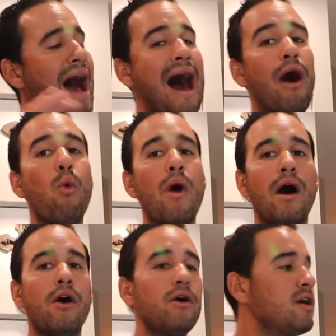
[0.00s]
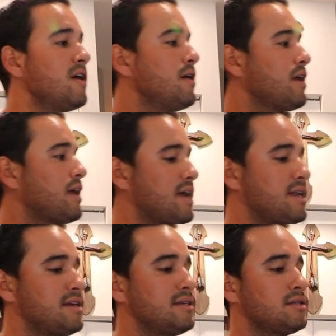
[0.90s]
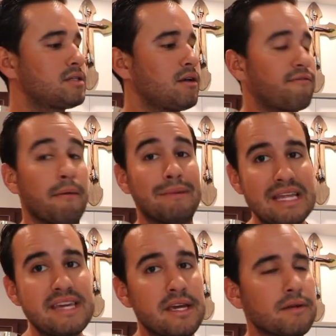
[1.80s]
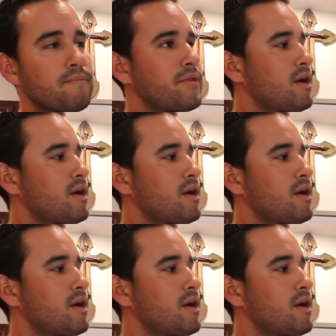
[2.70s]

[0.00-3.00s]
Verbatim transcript: how well it is from leaking.